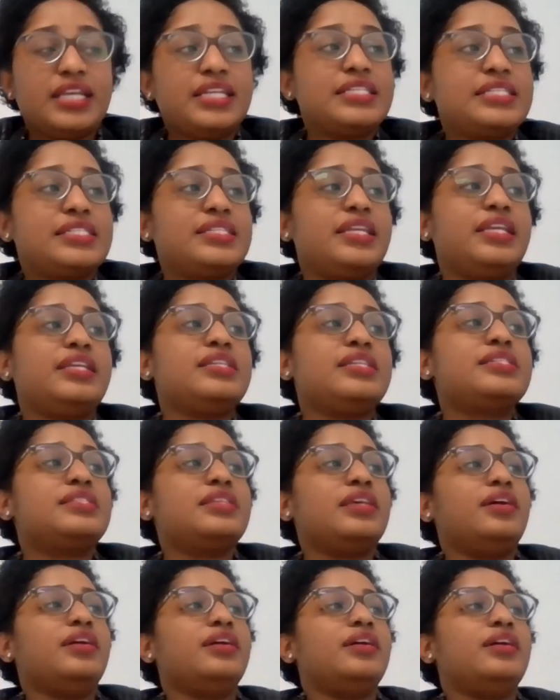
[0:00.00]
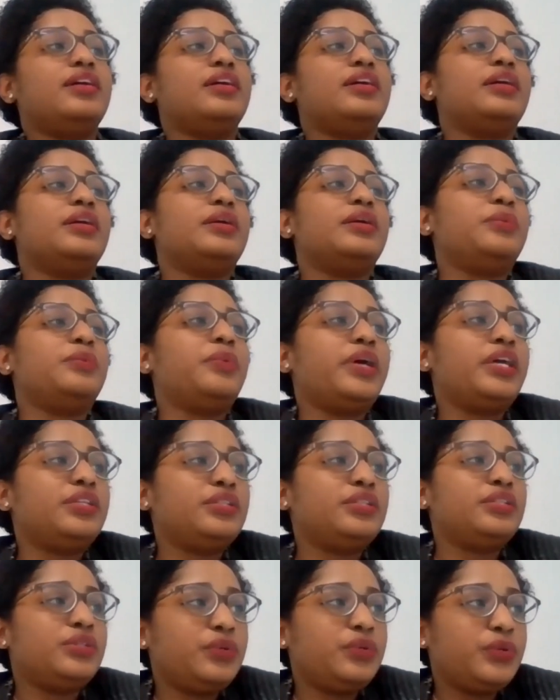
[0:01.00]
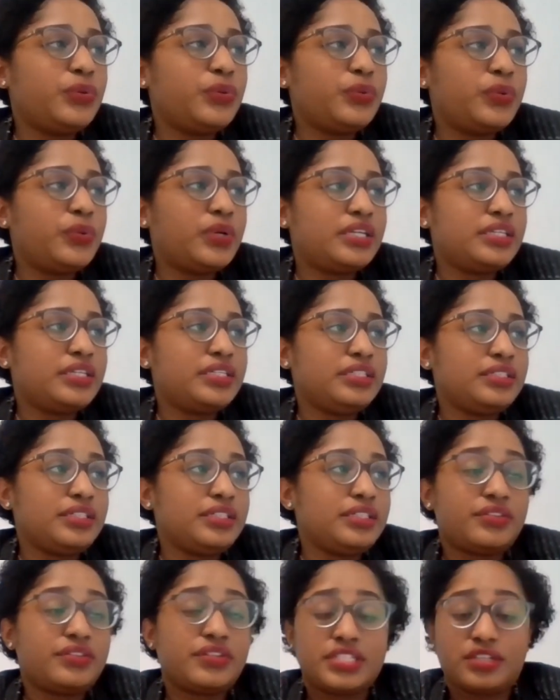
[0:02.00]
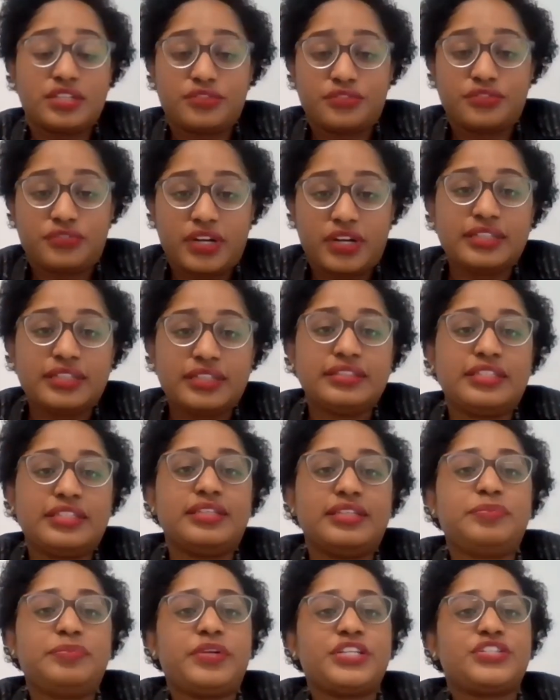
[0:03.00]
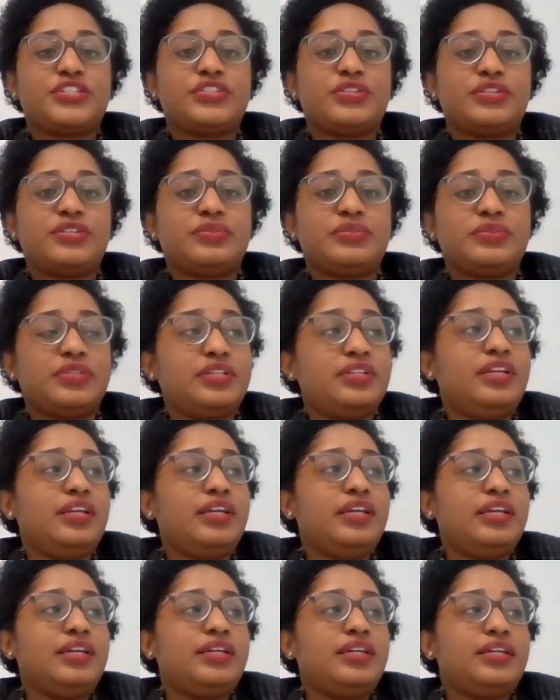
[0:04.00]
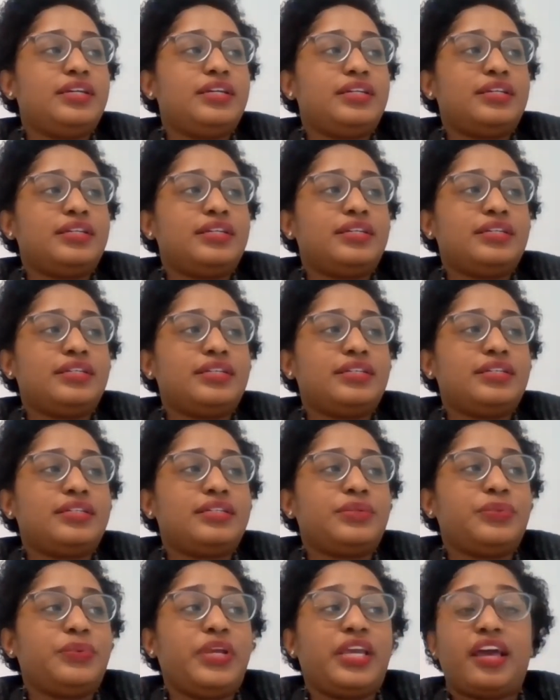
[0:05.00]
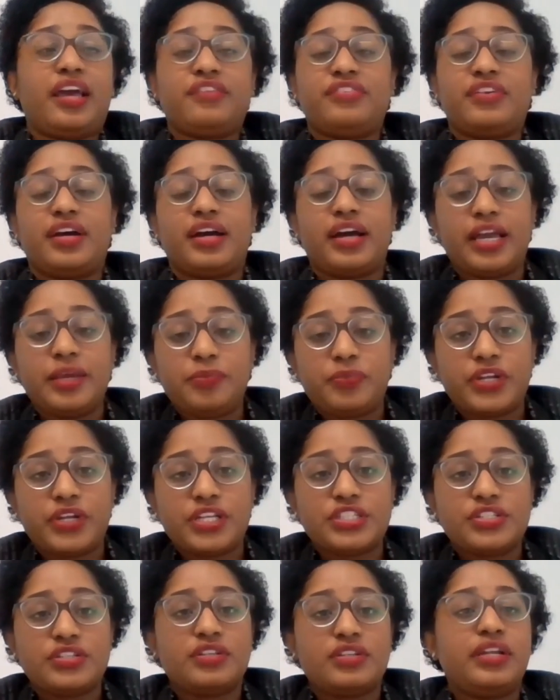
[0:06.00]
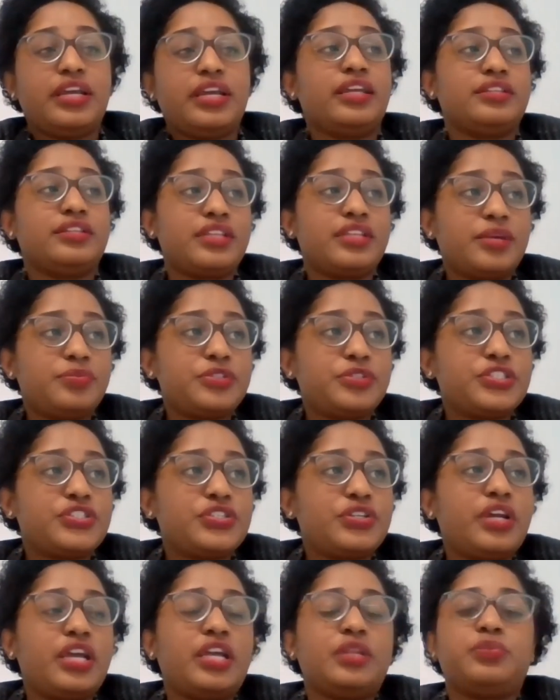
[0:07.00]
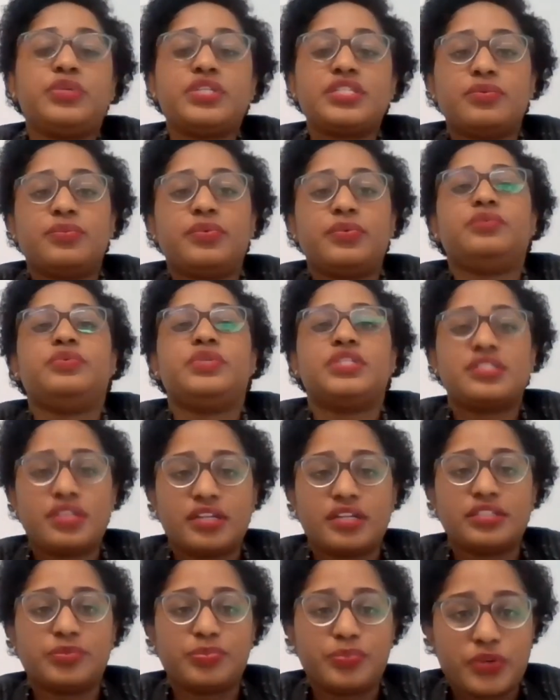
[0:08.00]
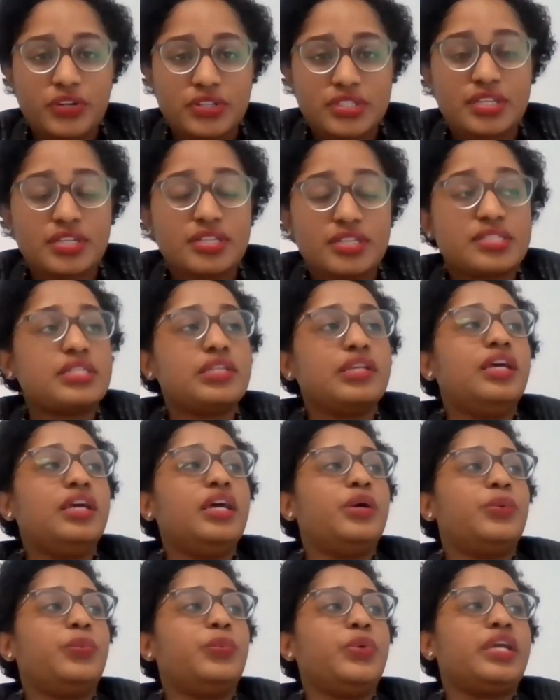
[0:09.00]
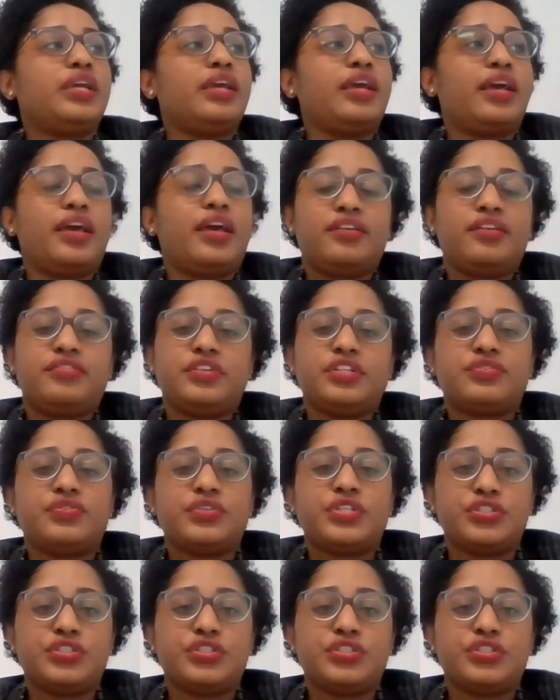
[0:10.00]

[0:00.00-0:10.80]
Since uh, when you are in the reservoir, the pressure uh, we have a high pressure and temperature and we, when we start the process we have a